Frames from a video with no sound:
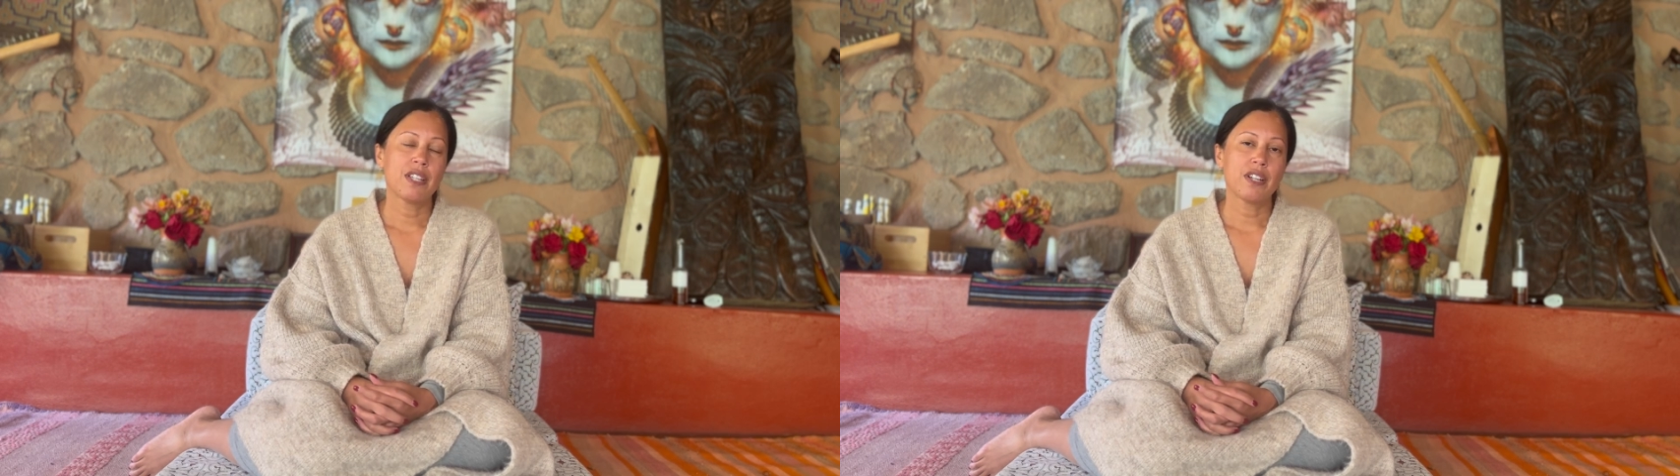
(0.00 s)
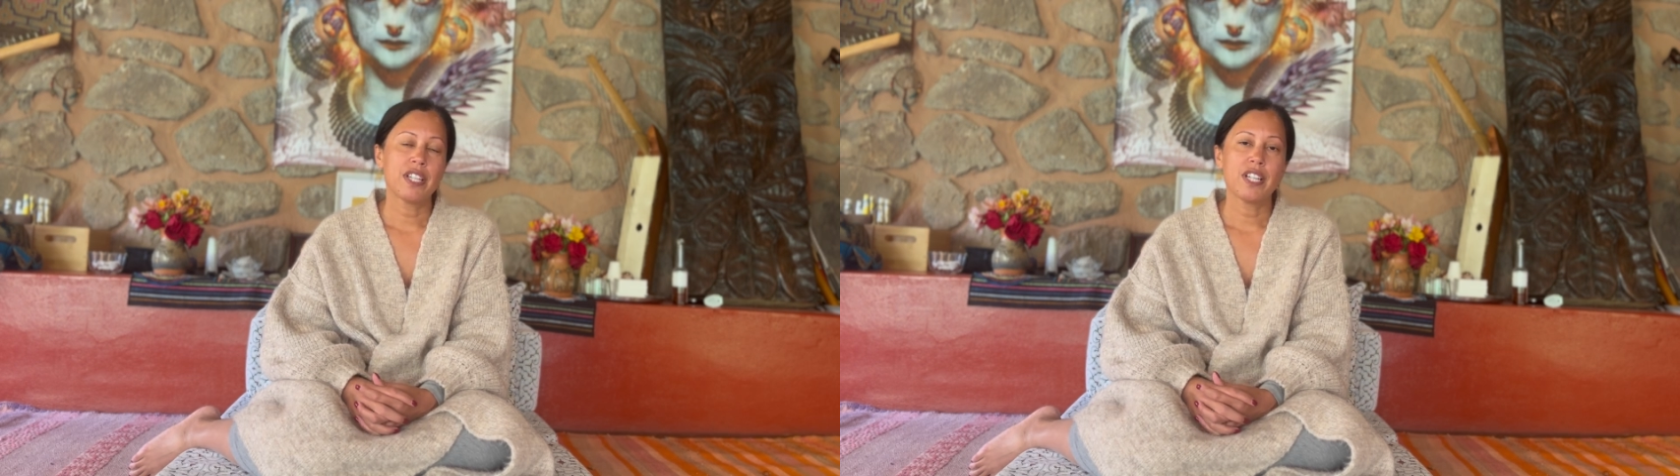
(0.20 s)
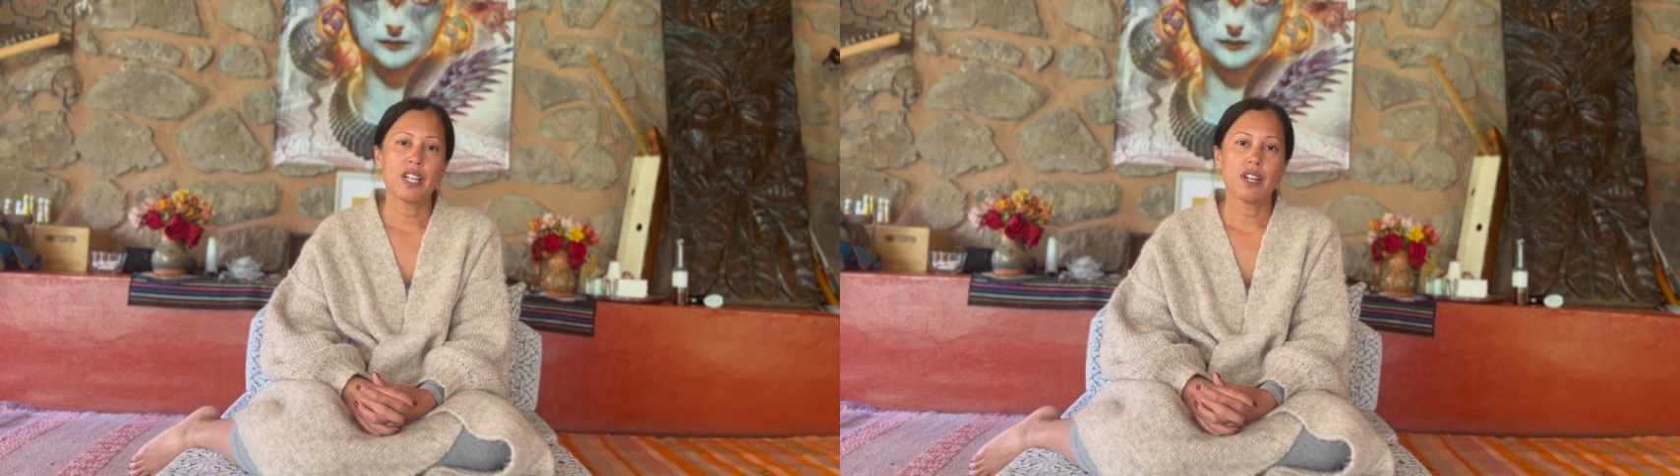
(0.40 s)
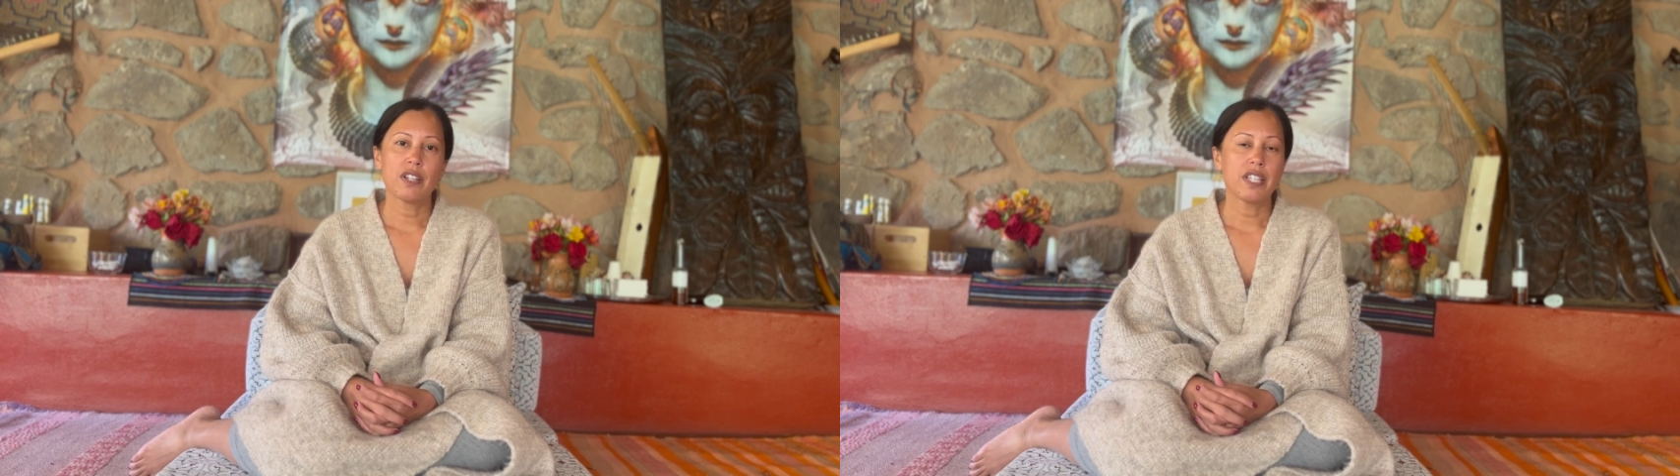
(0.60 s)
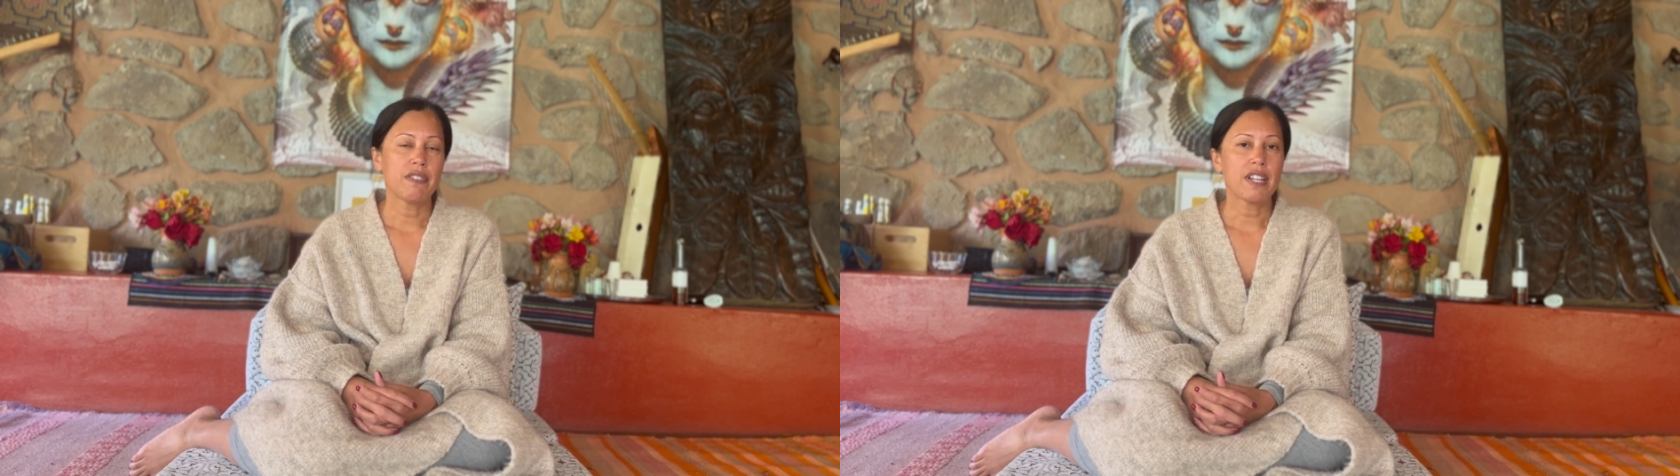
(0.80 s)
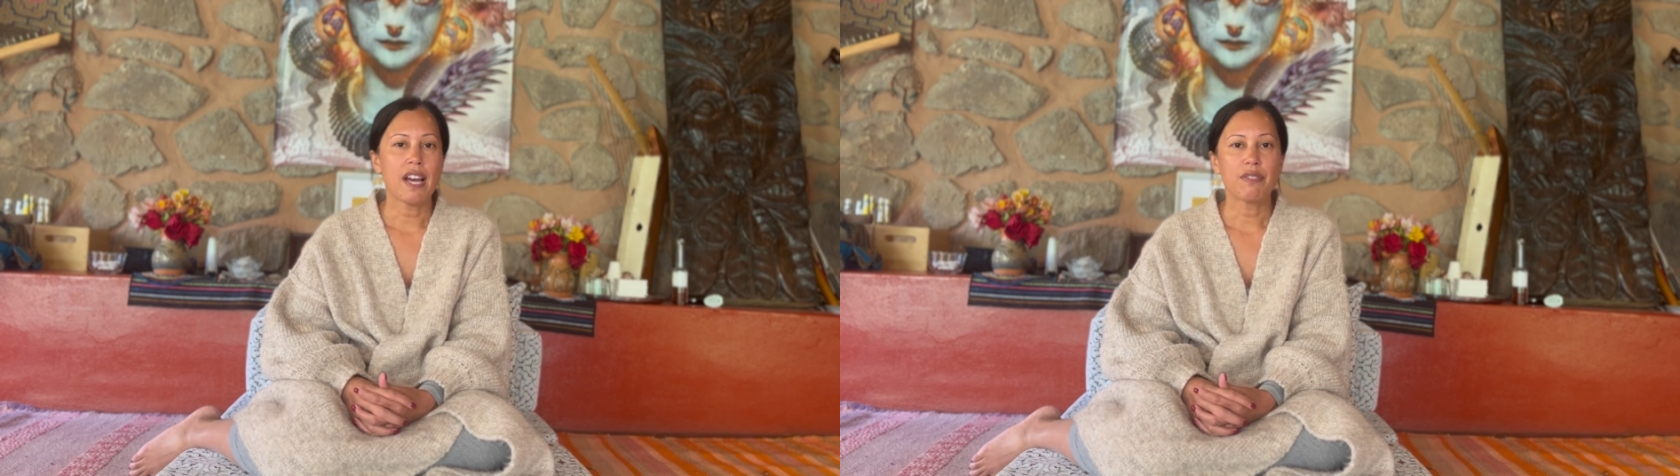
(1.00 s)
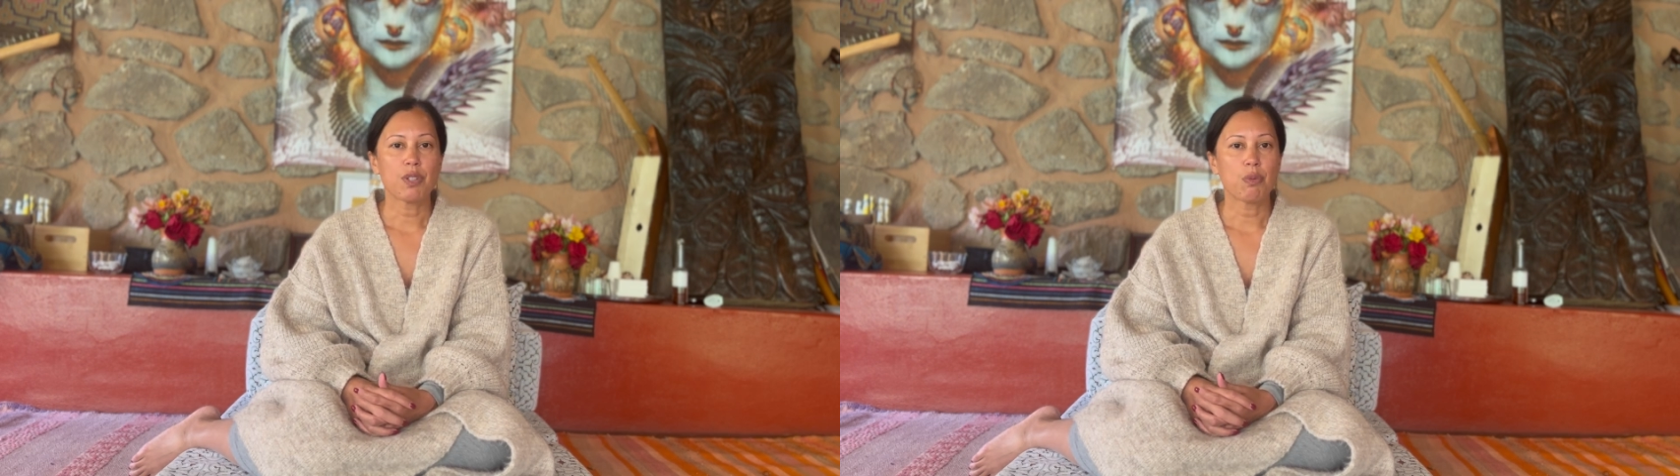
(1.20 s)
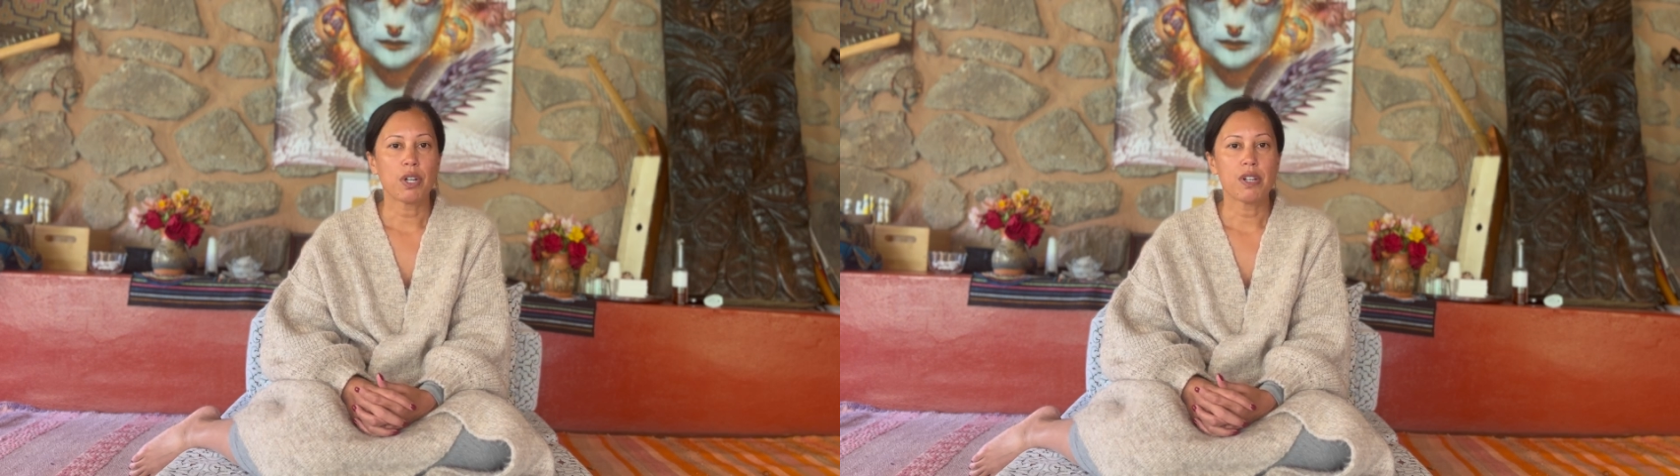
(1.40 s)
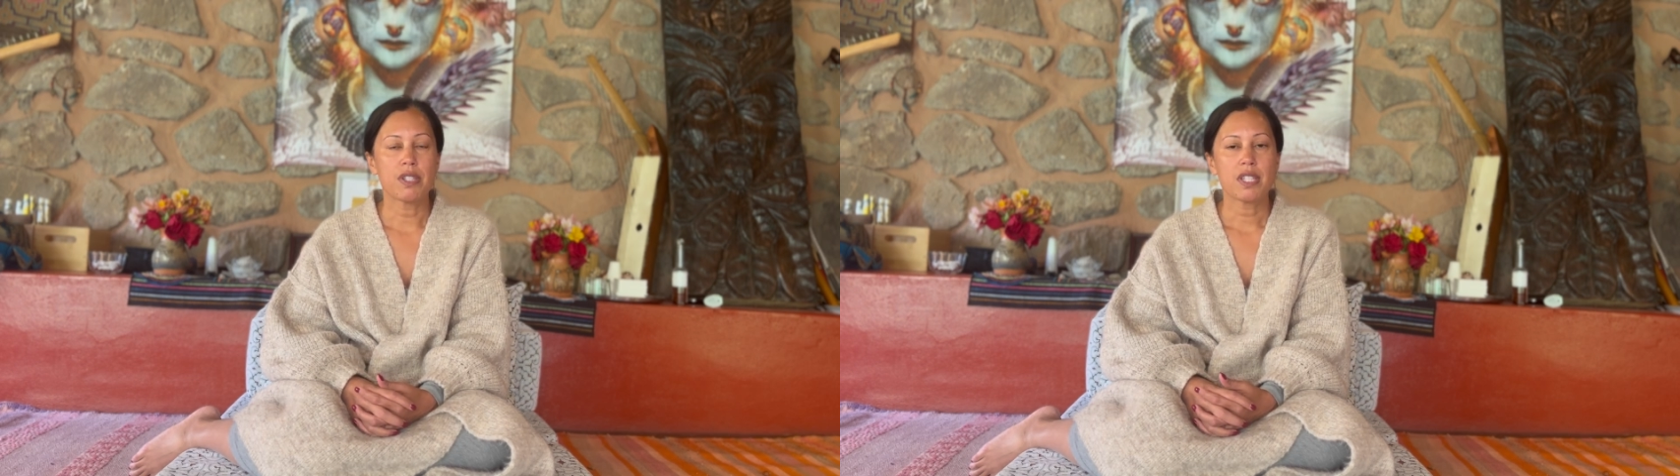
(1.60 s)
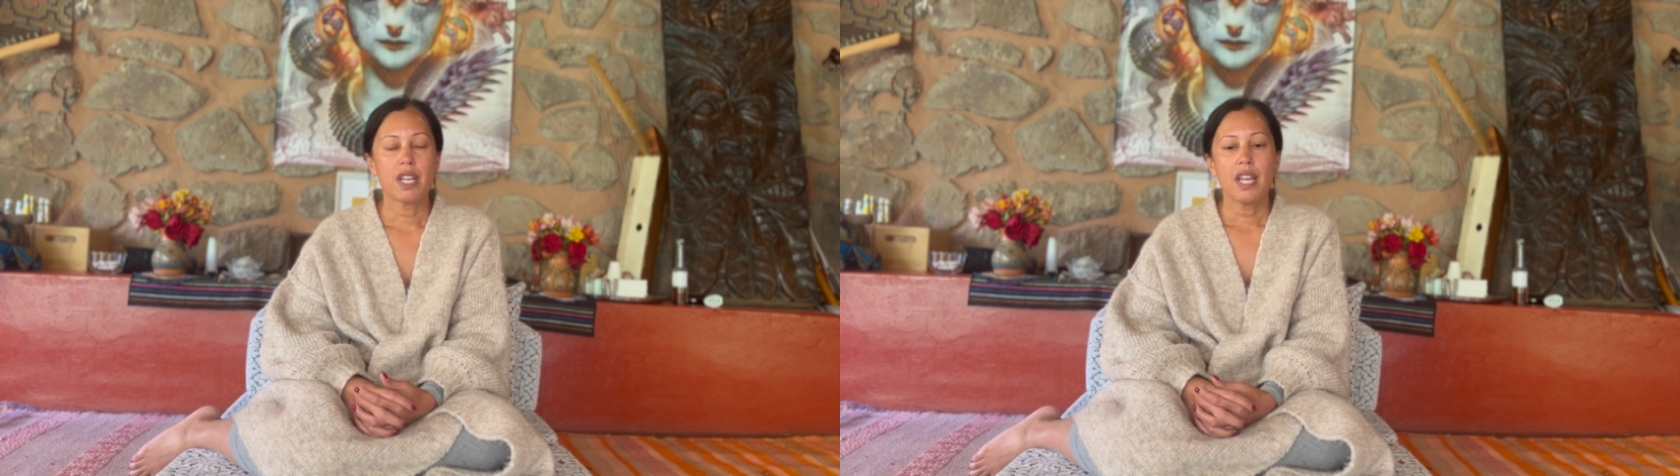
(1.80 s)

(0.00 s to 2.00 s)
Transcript: they're here even afterwards.